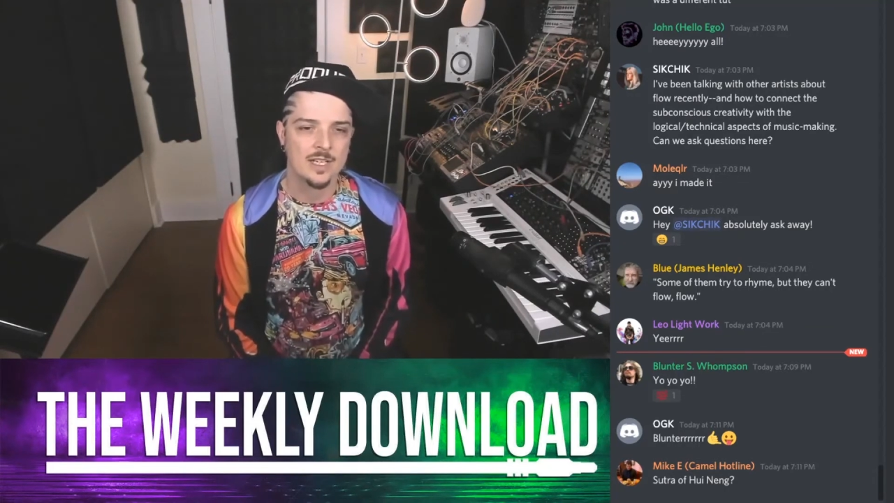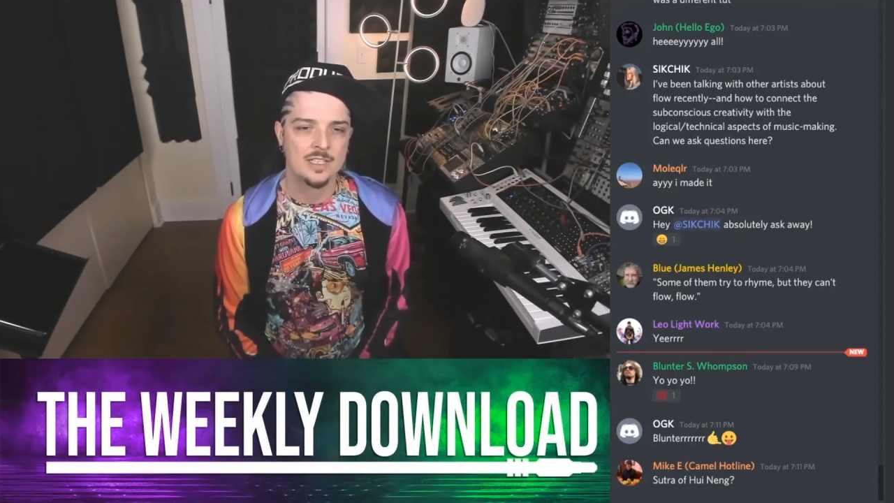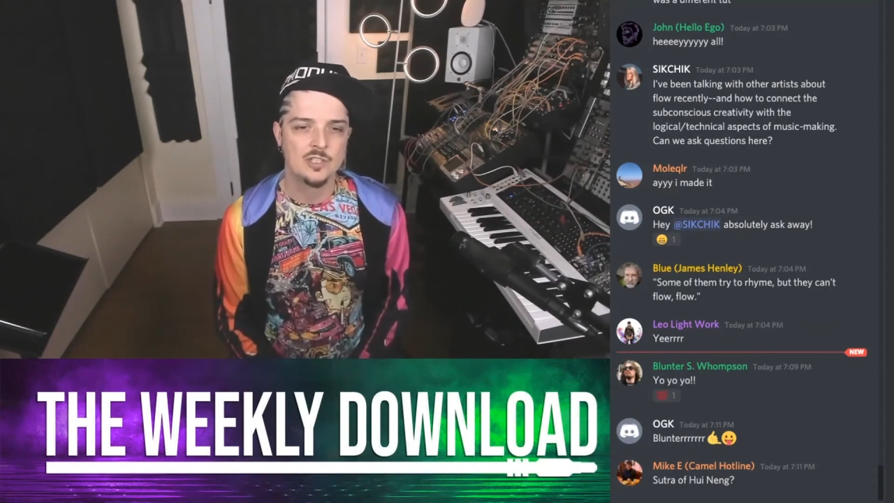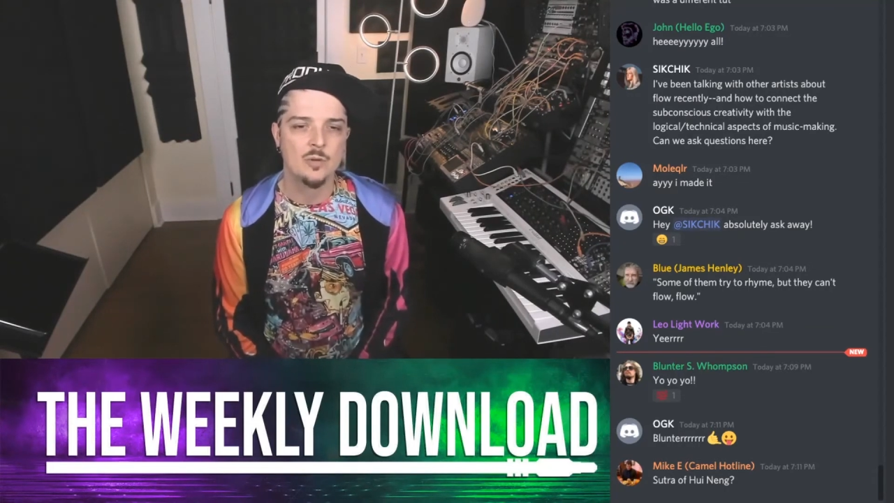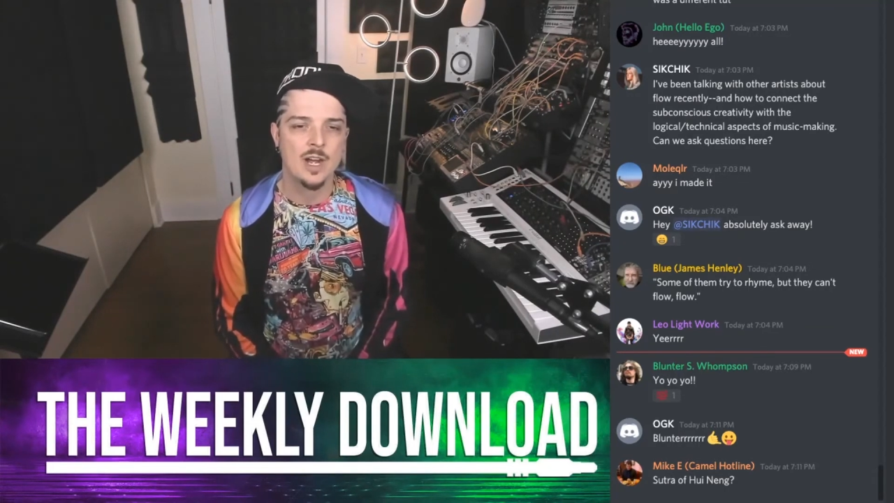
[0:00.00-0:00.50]

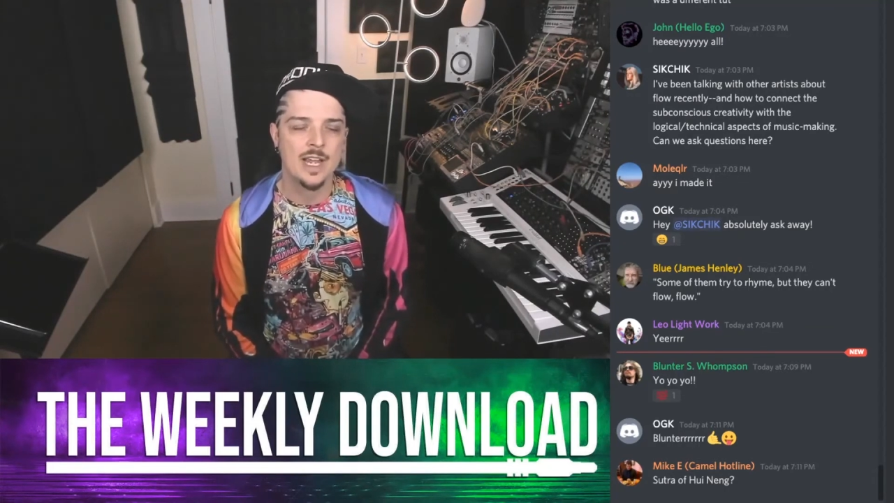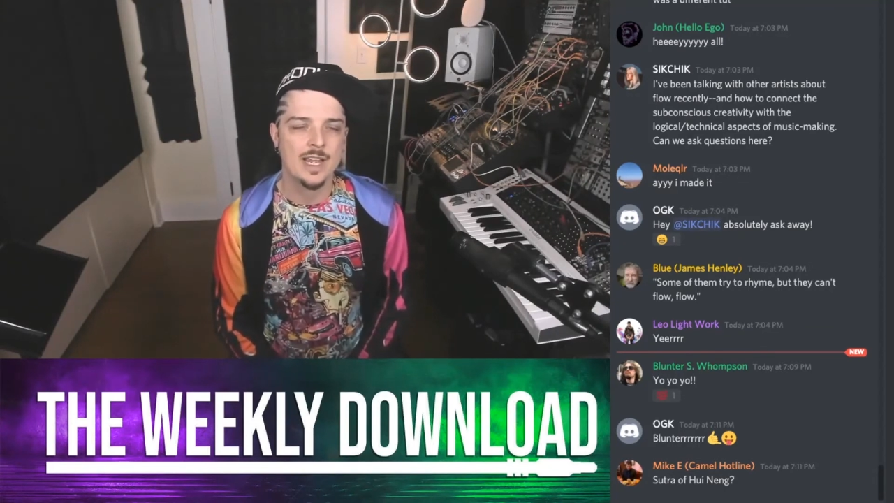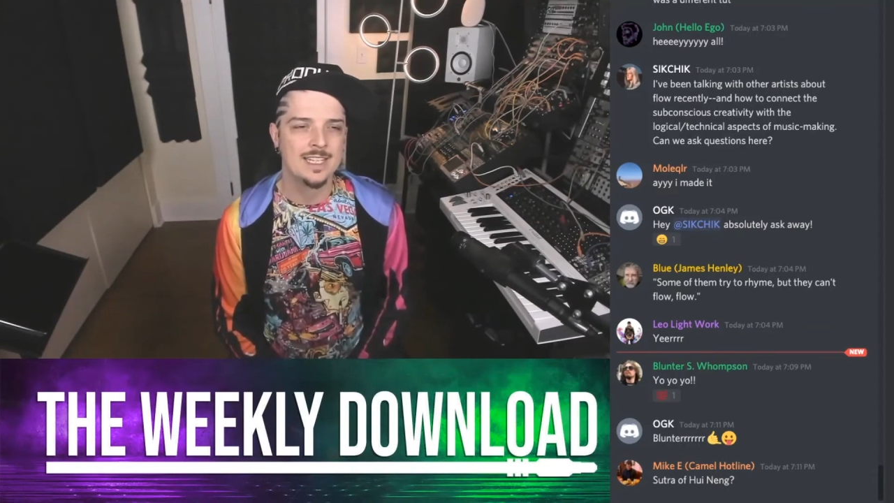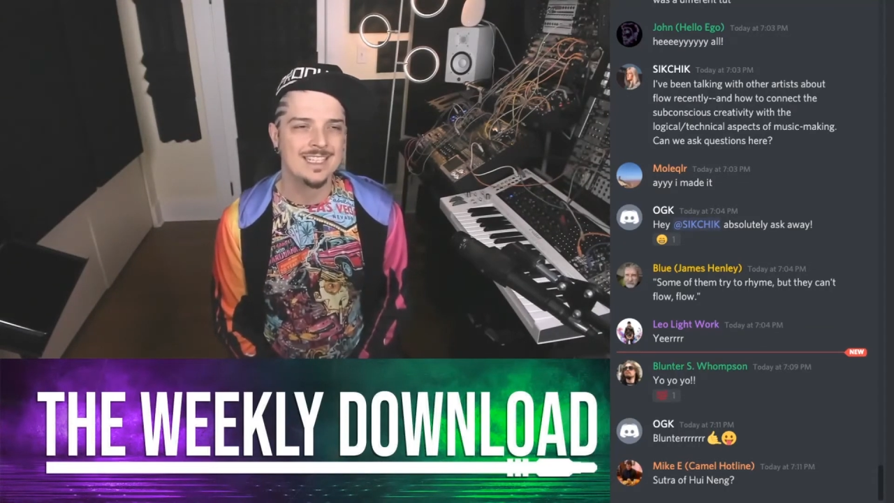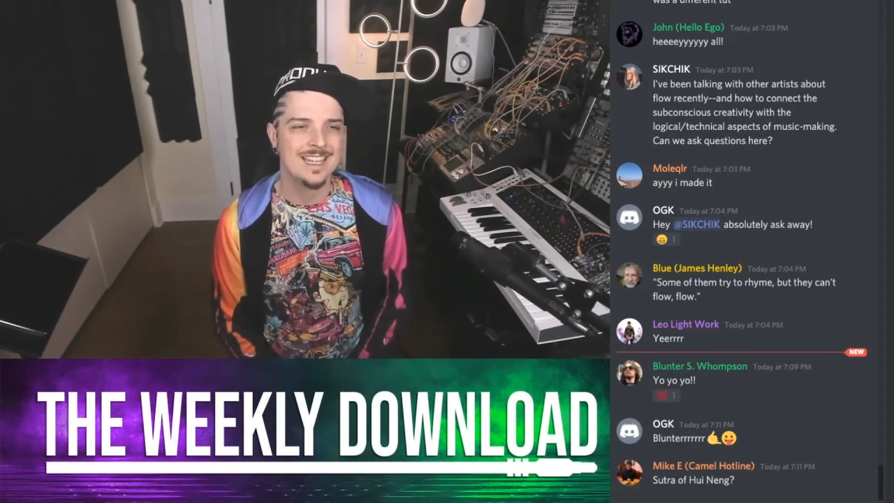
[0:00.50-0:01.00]

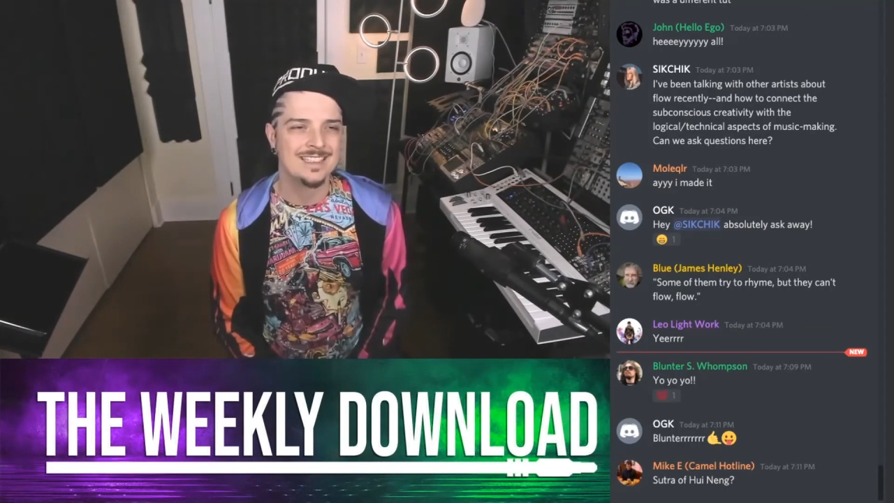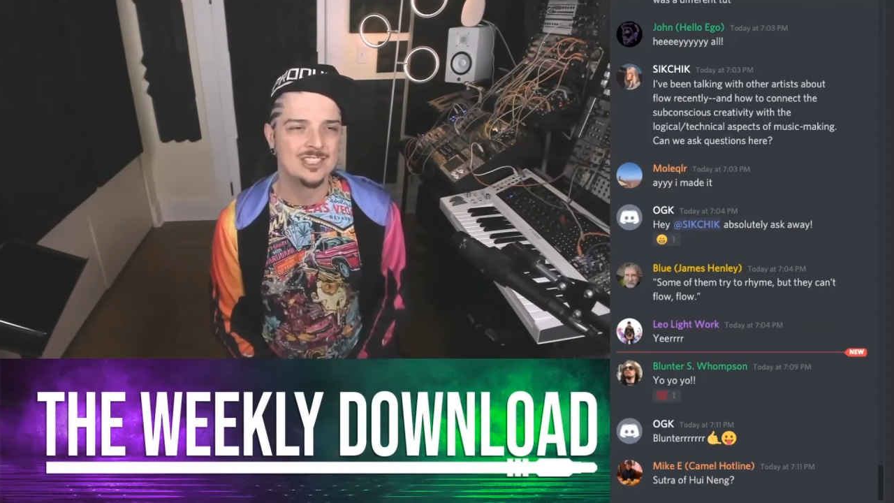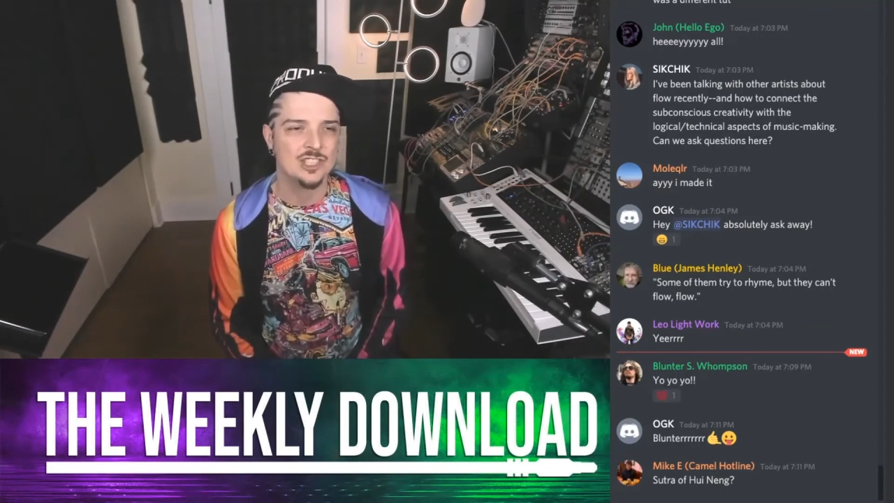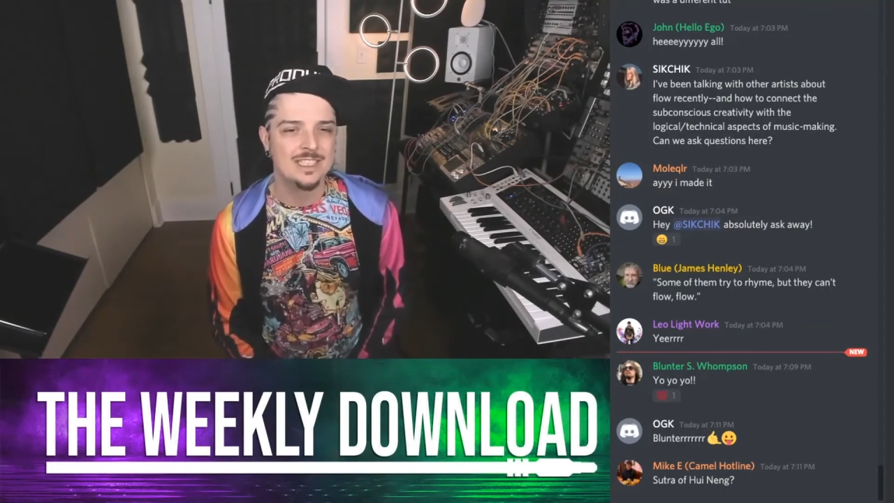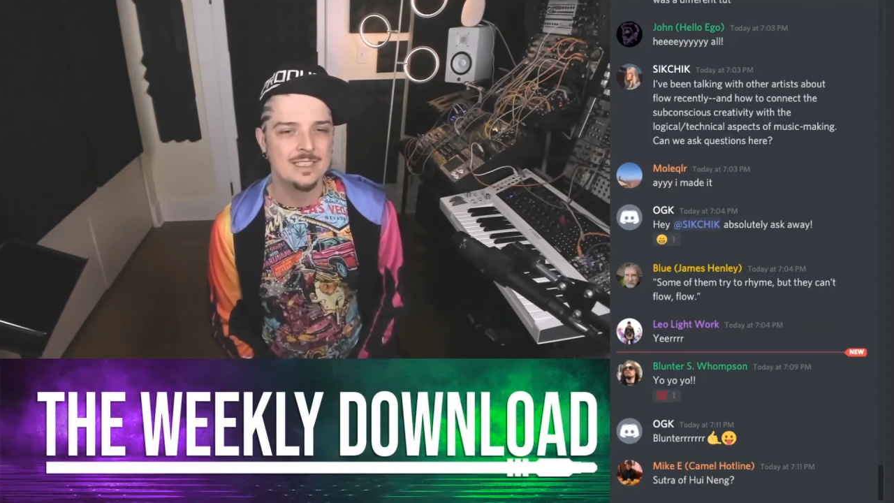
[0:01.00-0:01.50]

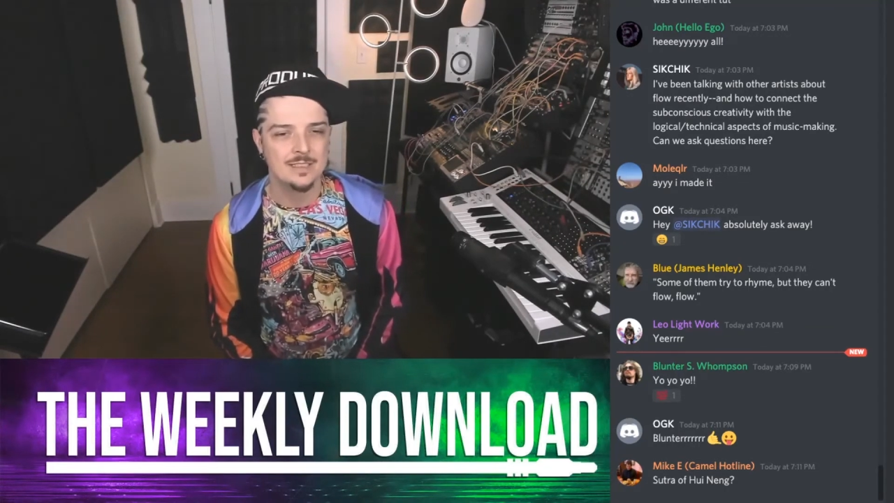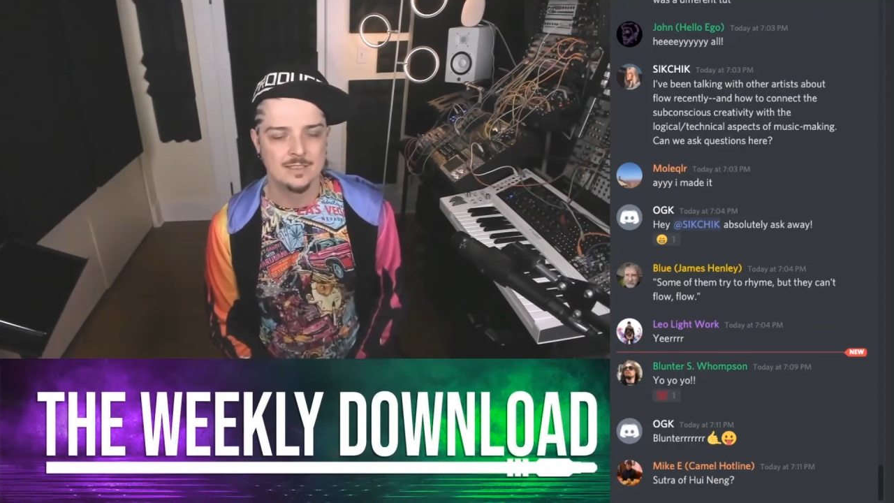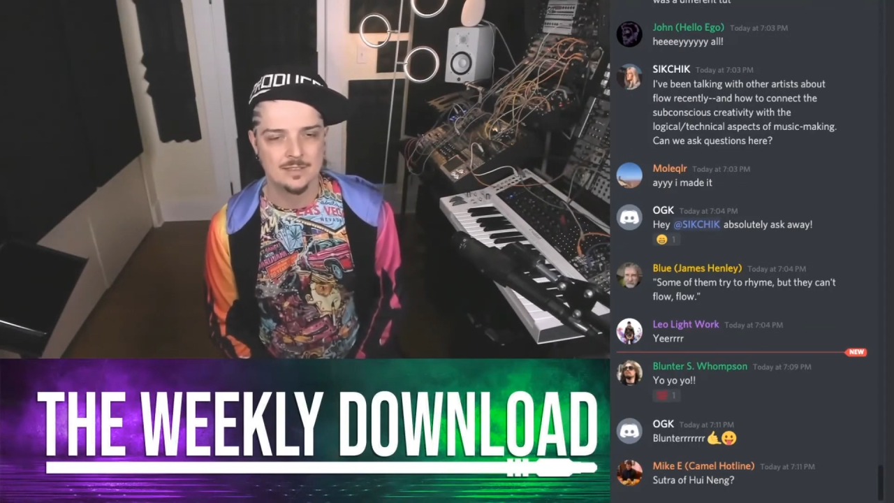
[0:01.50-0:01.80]
Huineng.